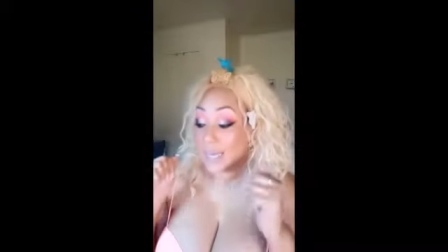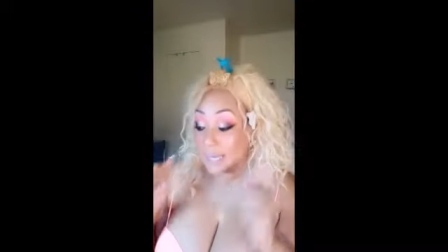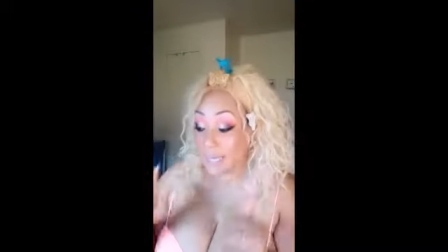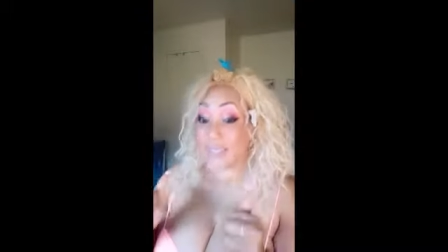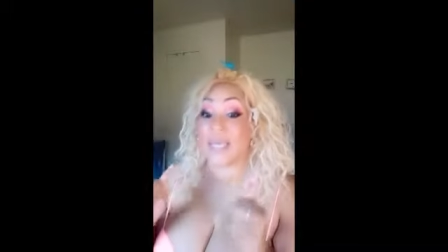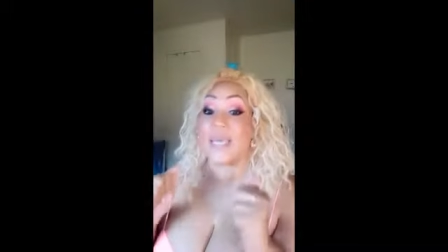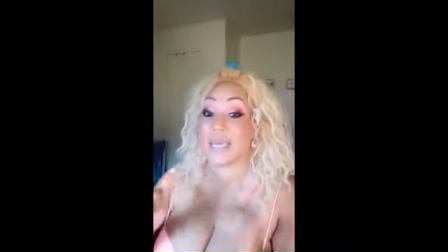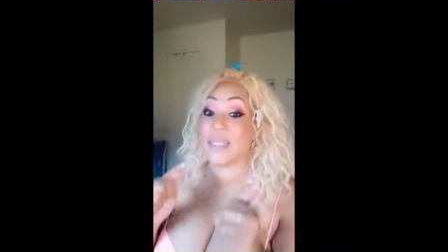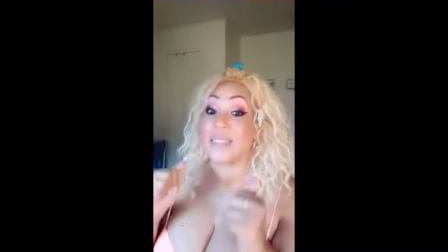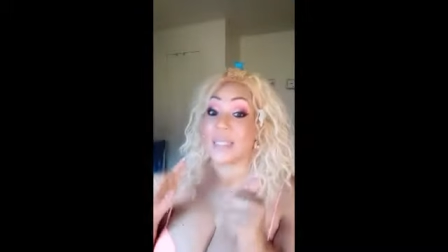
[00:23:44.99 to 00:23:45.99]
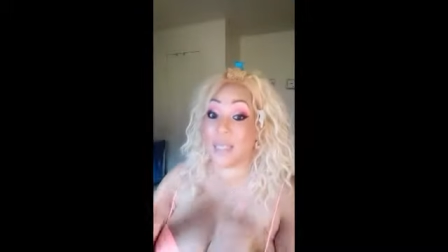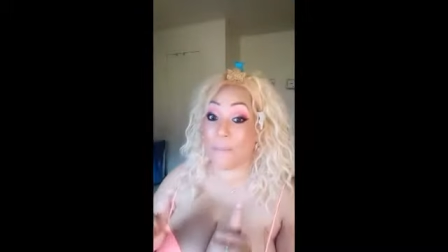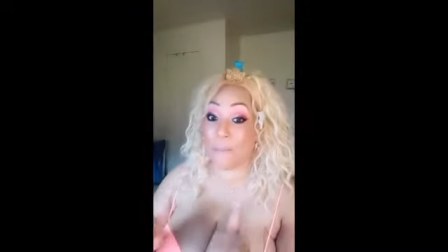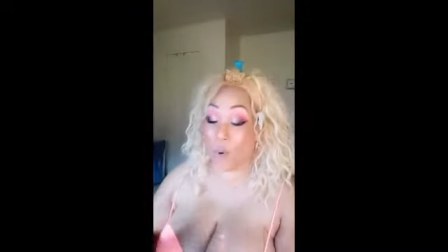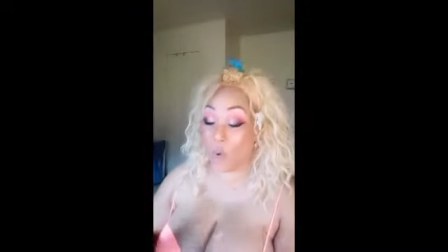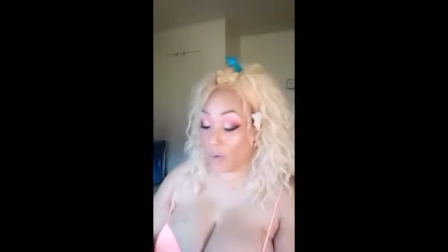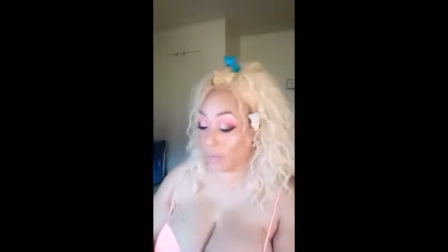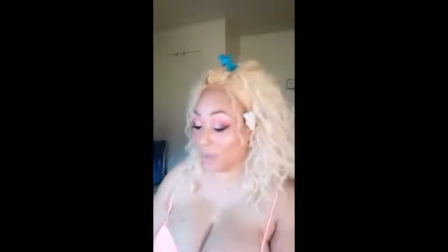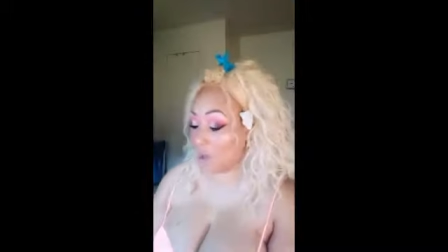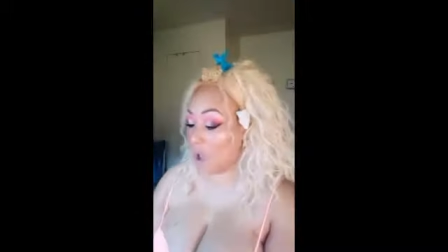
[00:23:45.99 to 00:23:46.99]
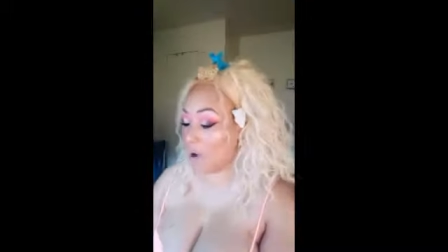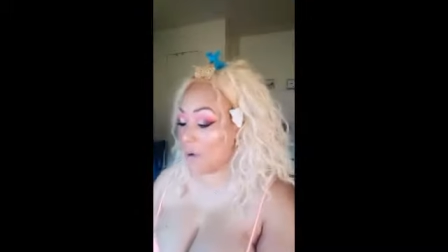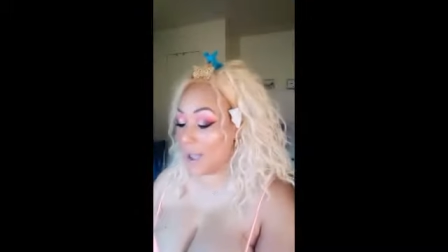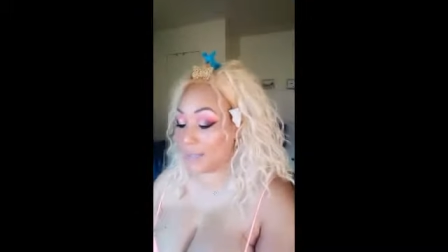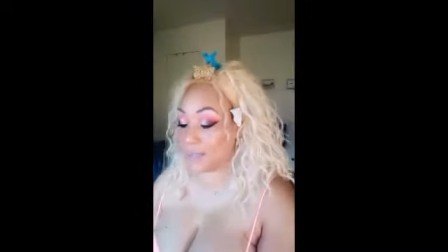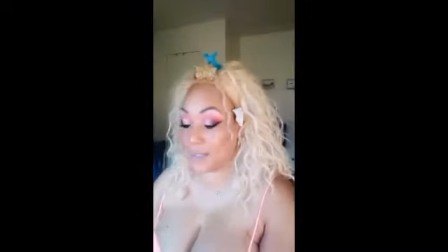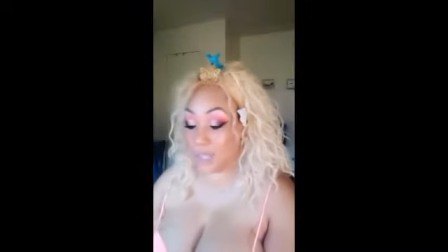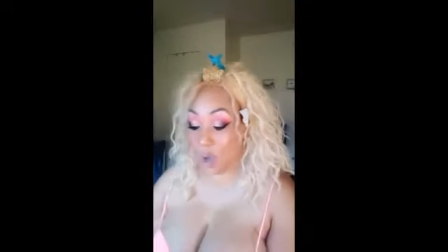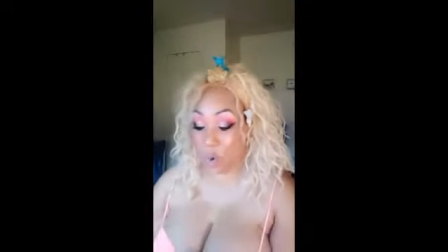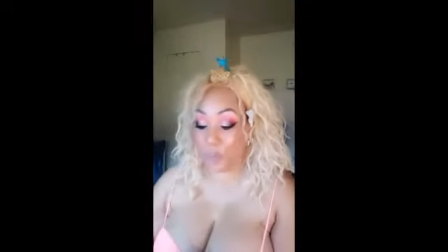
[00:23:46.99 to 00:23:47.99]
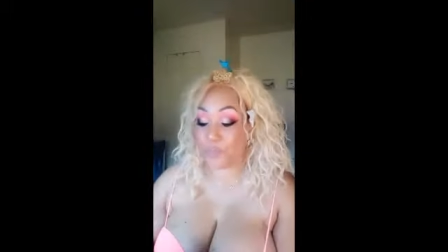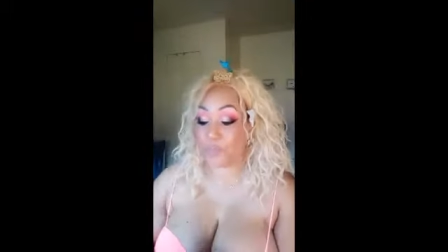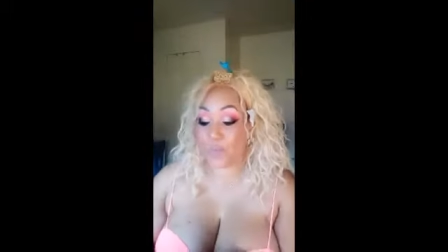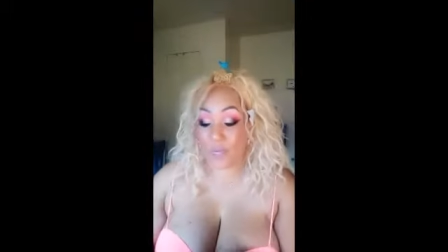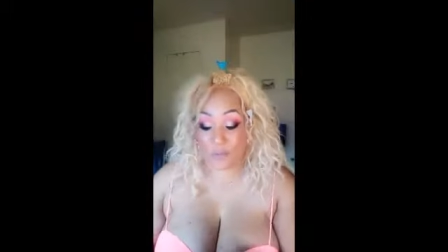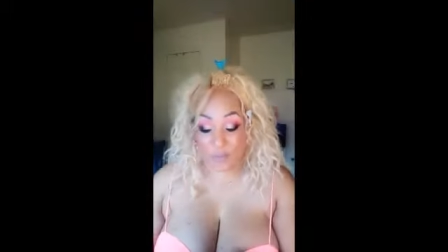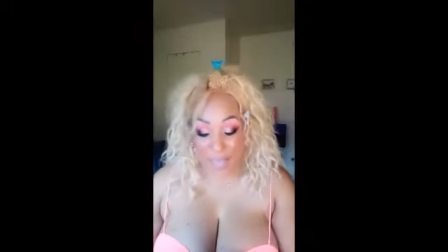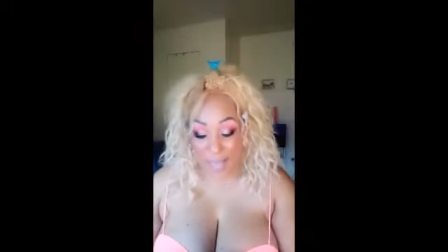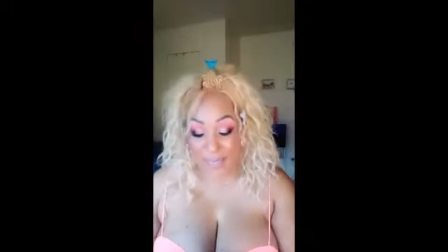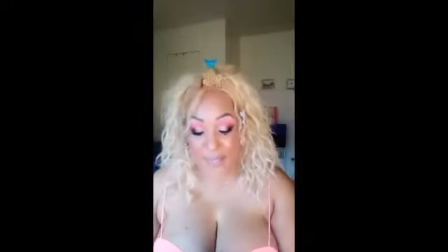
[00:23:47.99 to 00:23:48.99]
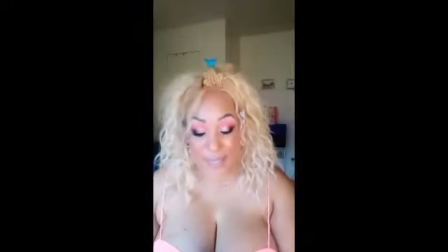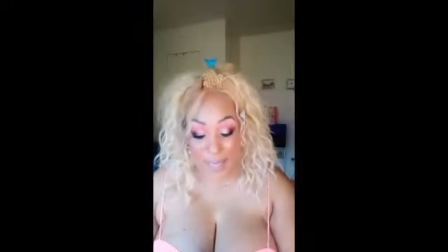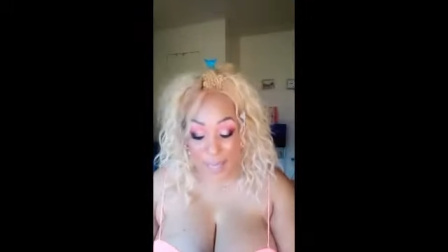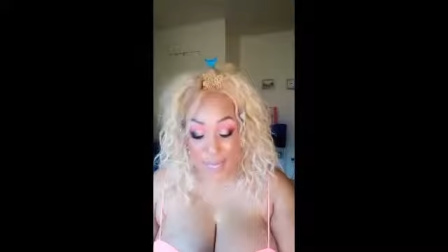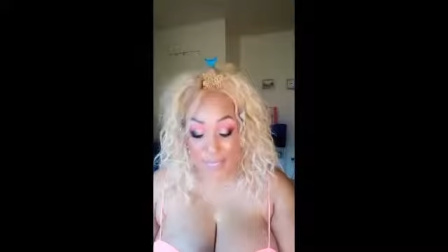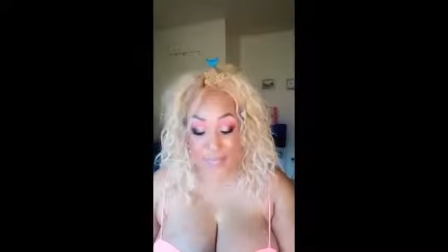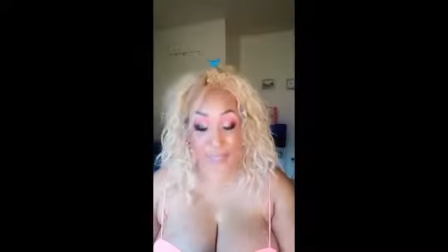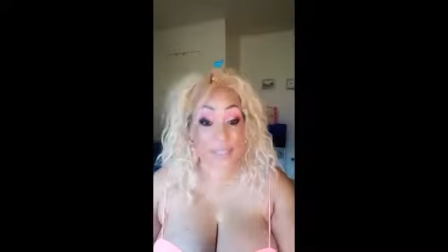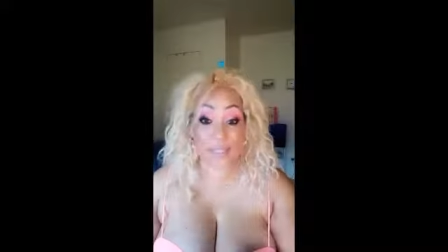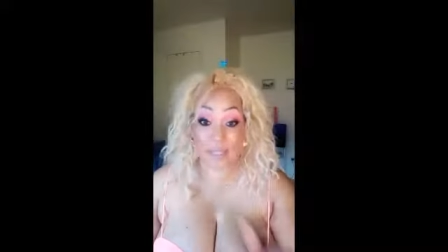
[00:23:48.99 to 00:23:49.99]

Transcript: It is important. All right. So that does